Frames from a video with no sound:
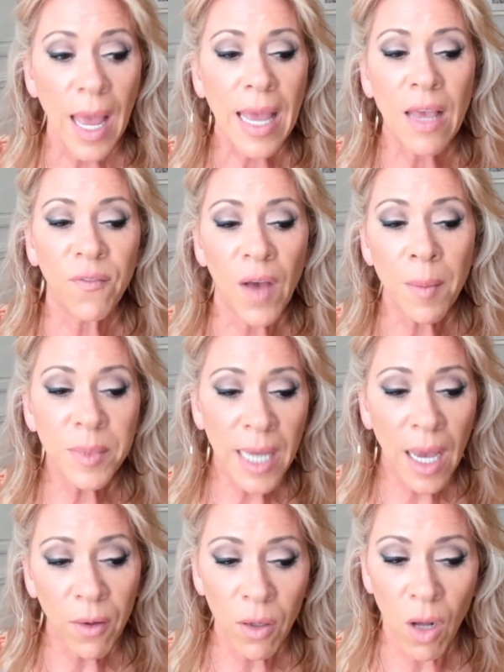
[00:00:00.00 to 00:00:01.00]
If I'm
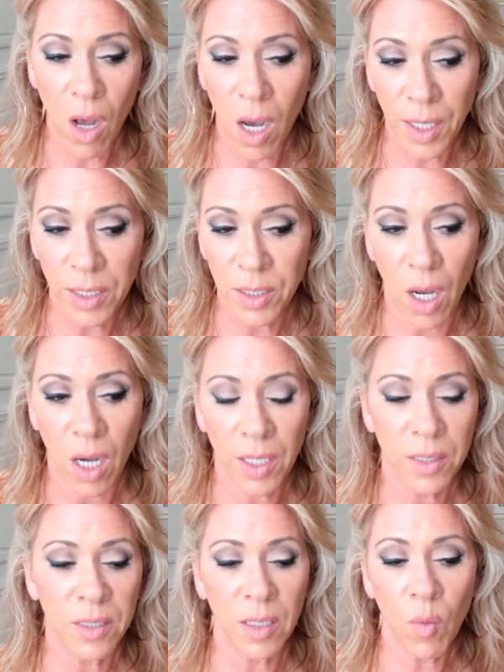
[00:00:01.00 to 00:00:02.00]
down in a honky tonk
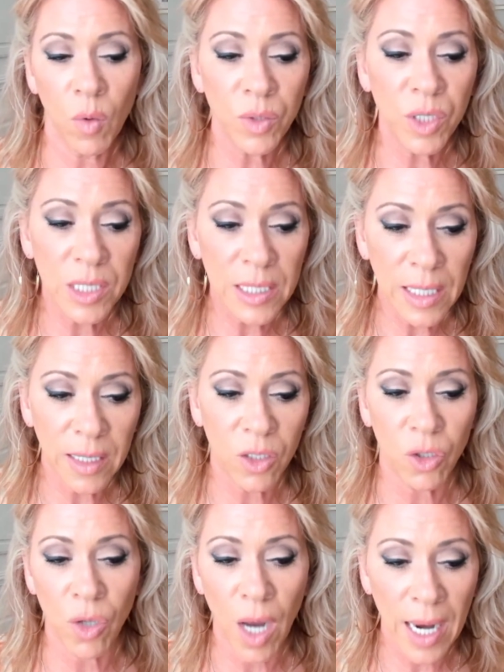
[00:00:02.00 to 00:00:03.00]
and some old slick's
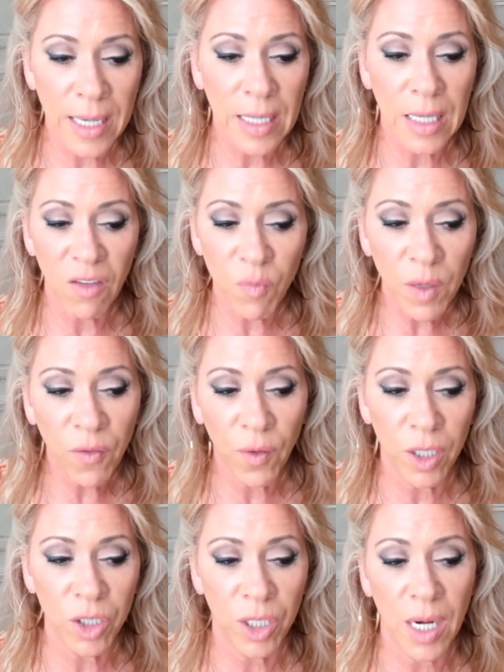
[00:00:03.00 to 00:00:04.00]
trying to give me
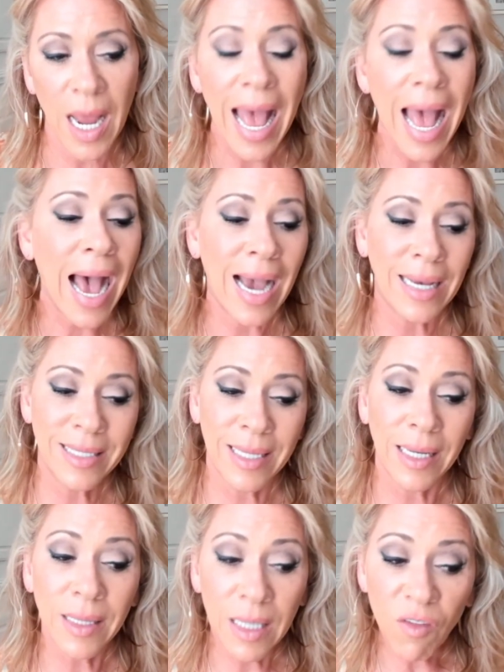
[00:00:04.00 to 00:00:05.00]
friction, I
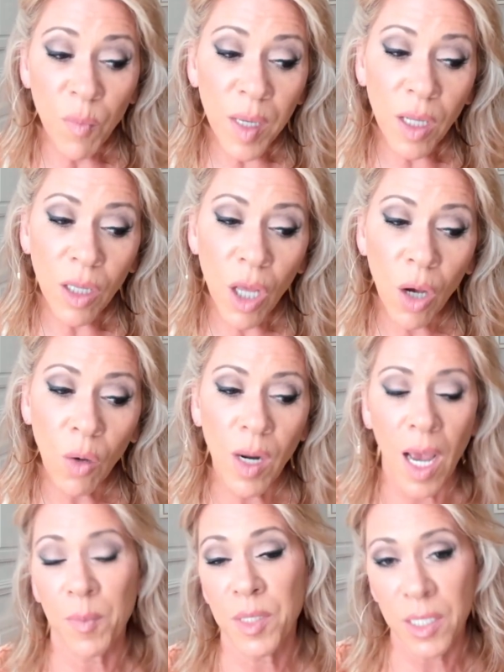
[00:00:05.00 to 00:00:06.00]
say, leave me alone.
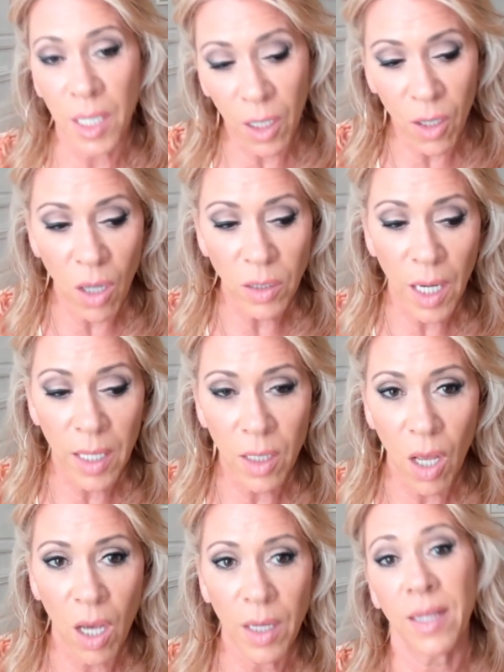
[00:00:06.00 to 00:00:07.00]
I'm singing all night
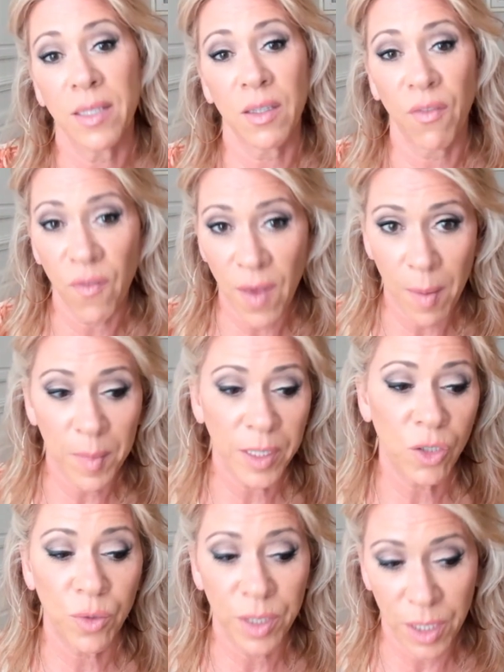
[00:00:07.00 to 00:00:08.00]
long. It's a family
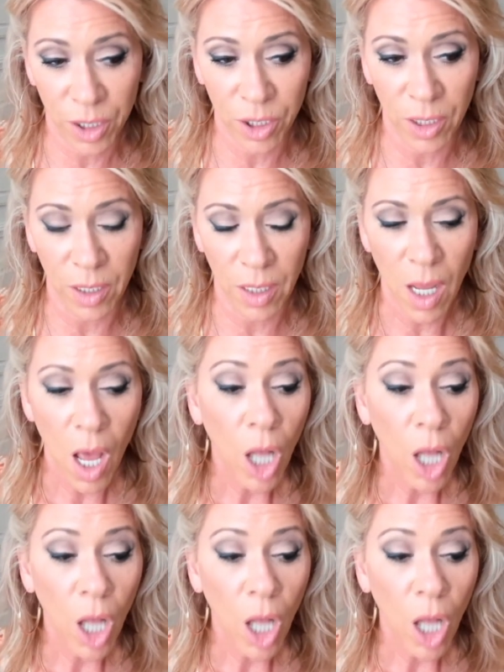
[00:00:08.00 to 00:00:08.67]
tradition.